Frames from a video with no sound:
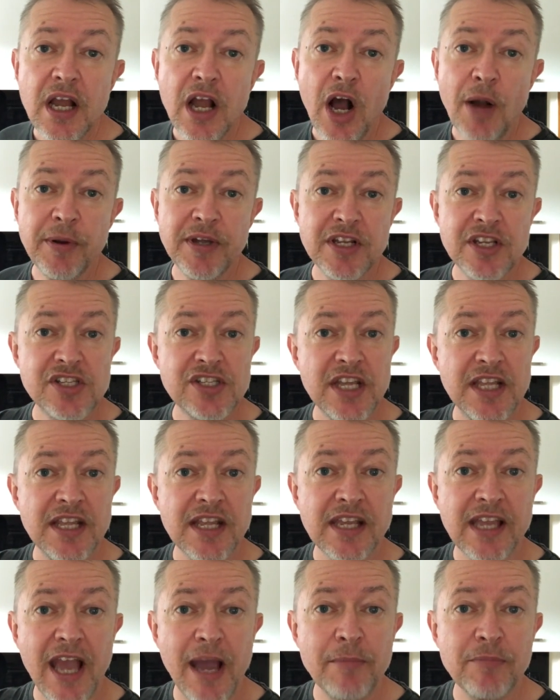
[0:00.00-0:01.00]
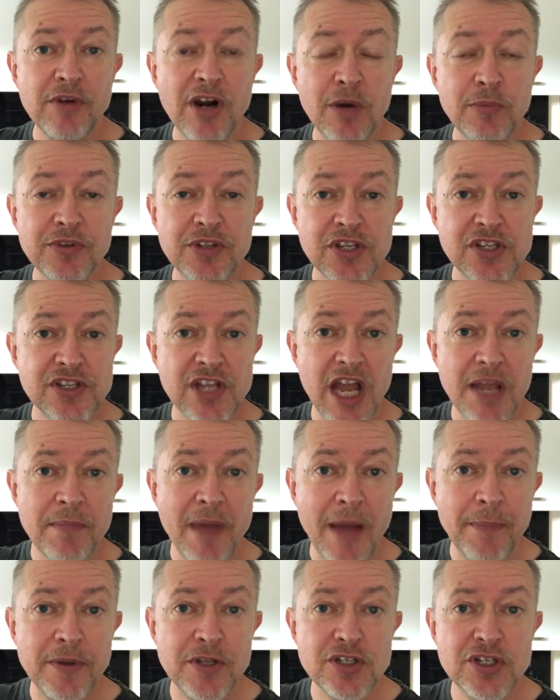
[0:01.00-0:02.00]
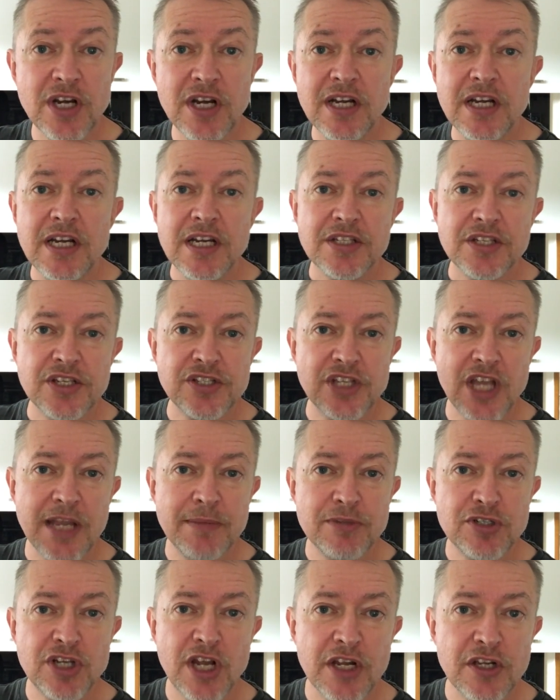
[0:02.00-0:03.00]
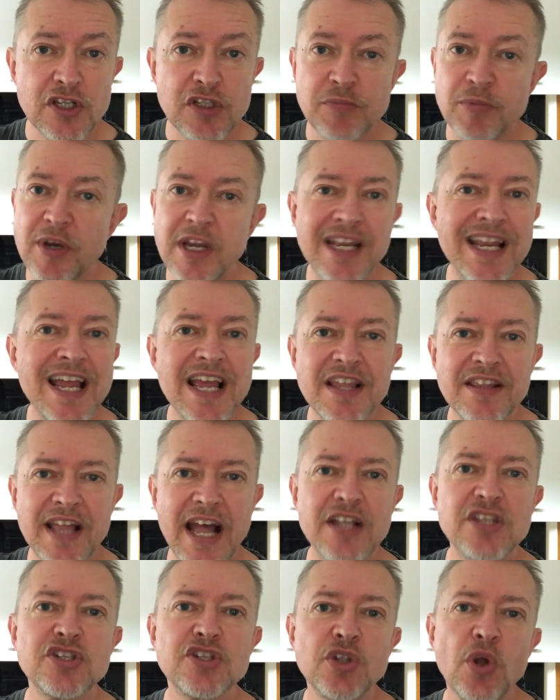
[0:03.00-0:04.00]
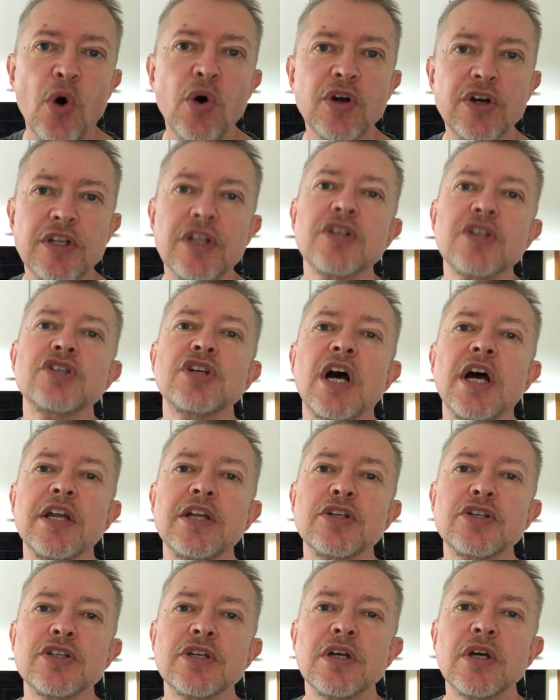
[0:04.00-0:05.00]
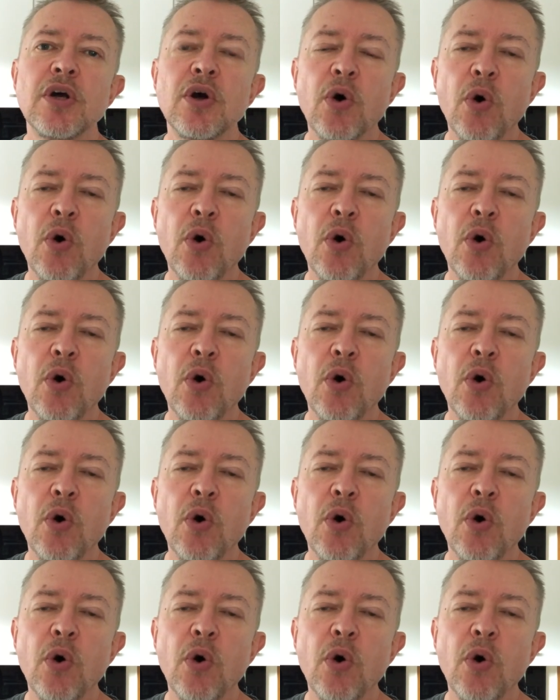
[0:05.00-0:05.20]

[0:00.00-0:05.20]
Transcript: I'm going to set the camera up with the same aperture, the same shutter speed. That's not going to change.